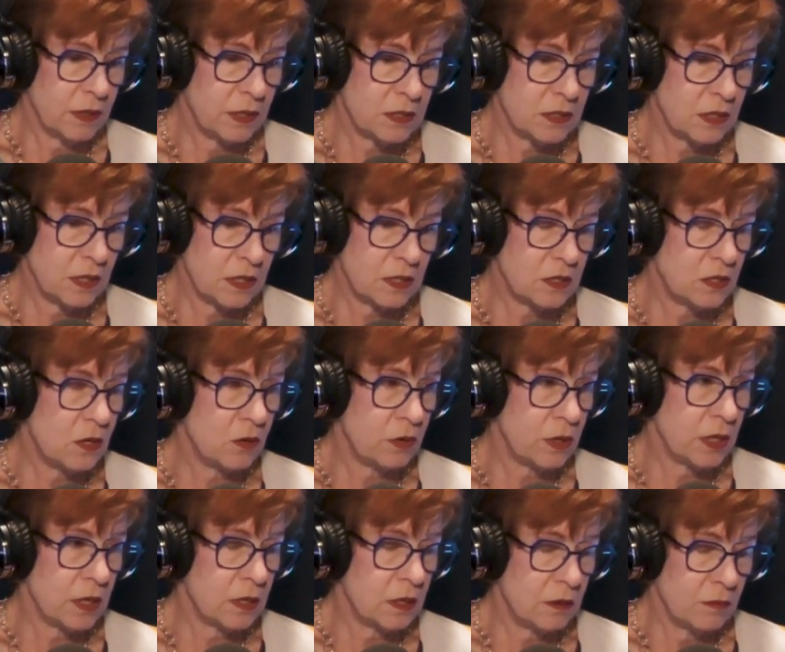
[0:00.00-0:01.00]
He's he's no
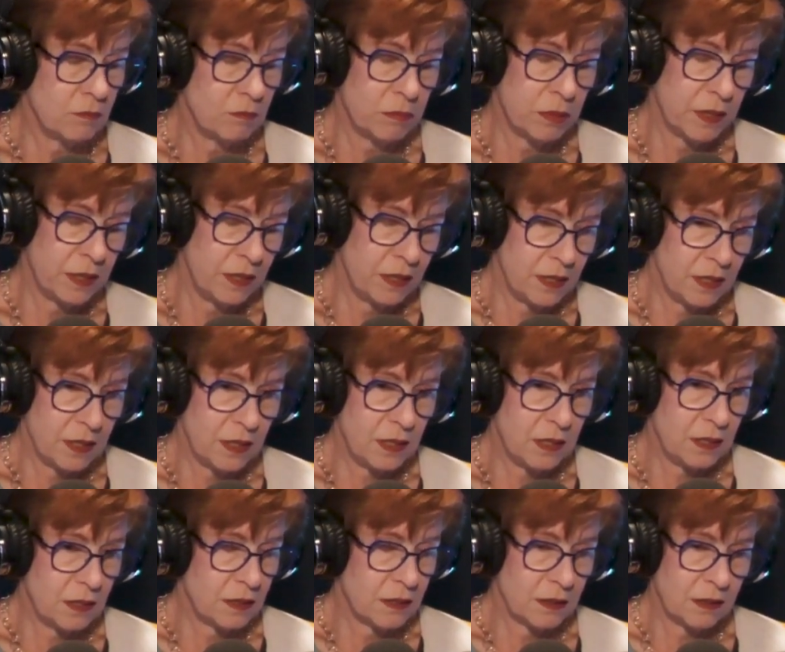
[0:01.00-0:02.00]
kid but
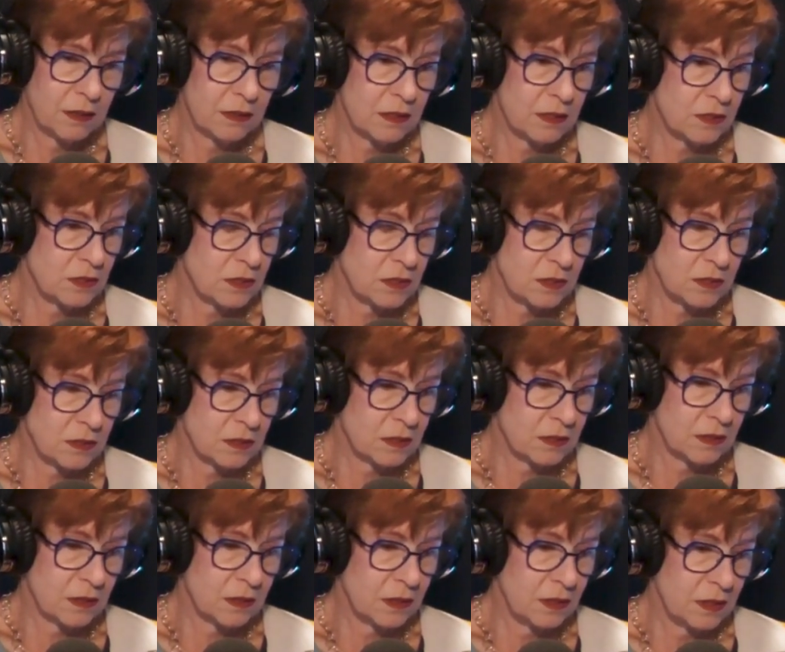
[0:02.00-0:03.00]
he is
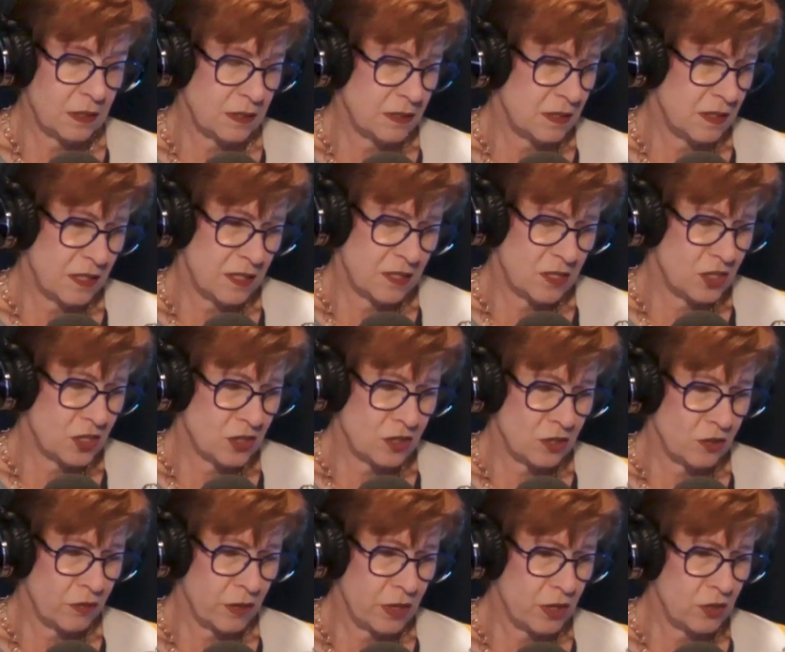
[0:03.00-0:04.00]
uh, he, he's just a
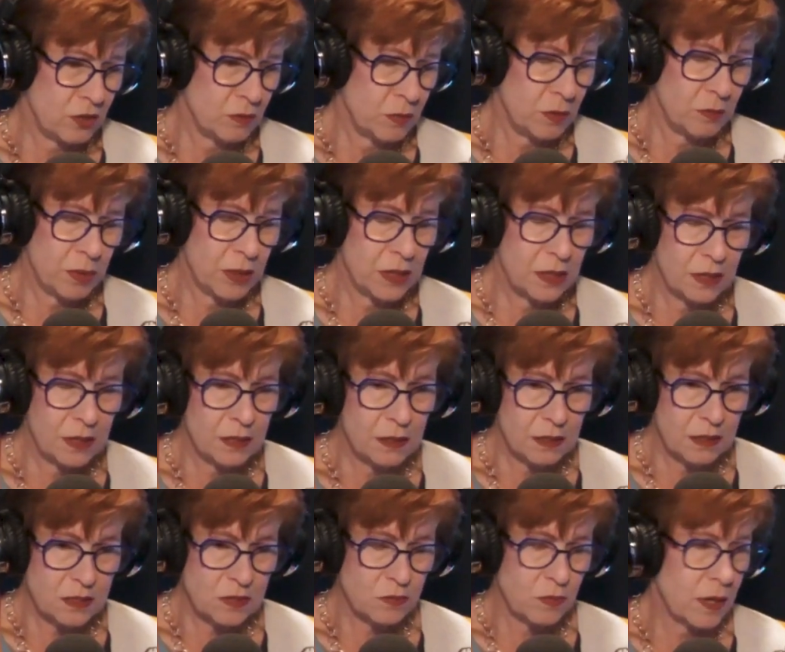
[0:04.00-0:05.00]
great human being
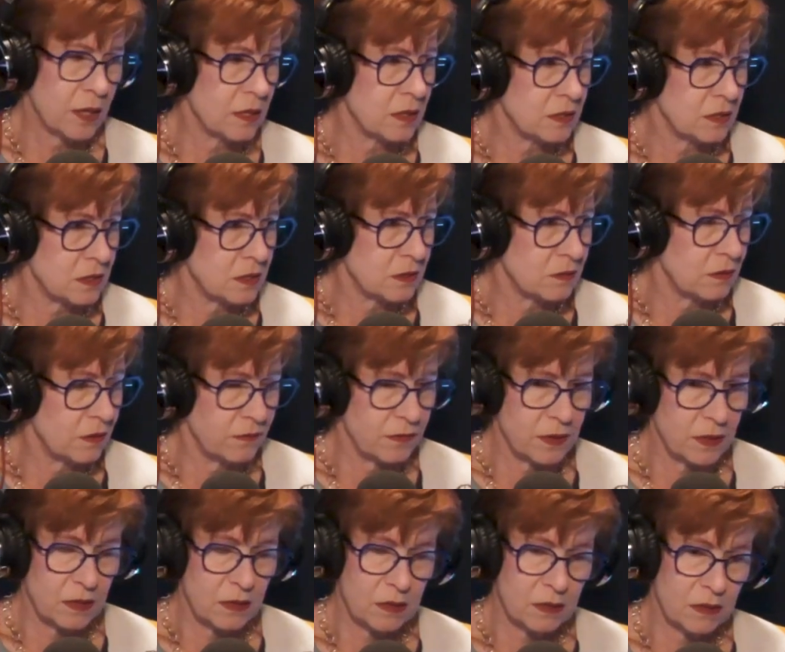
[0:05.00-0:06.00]
as well as a
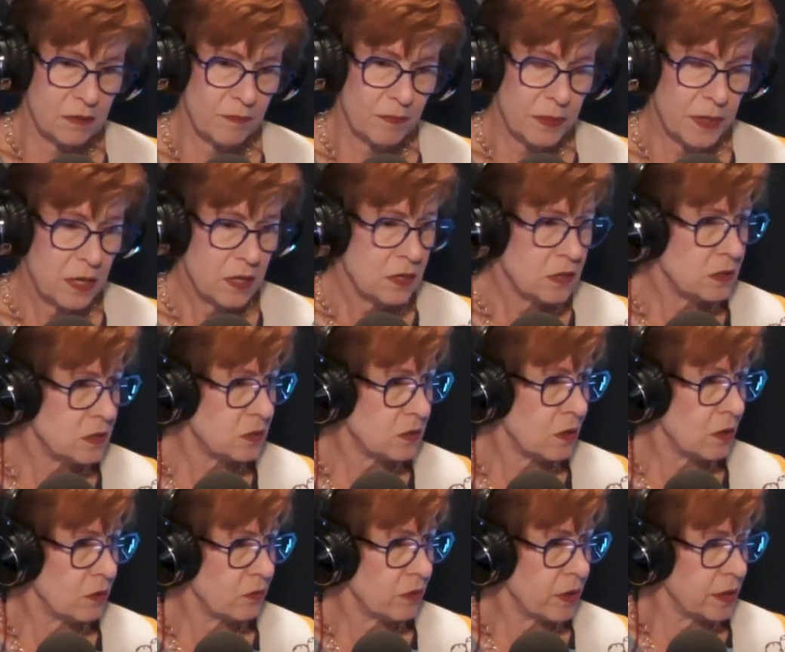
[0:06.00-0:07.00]
terrific uh,
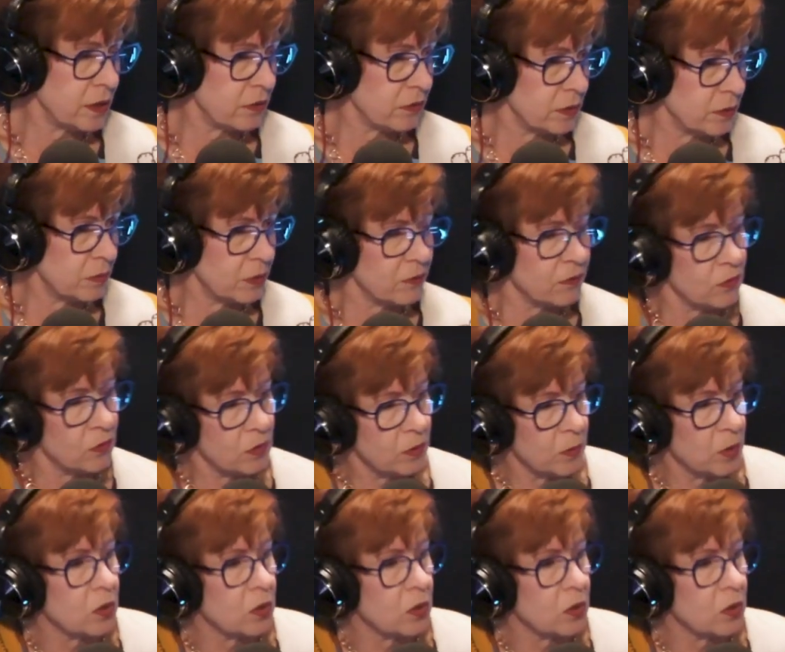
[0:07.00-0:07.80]
songwriter and performer.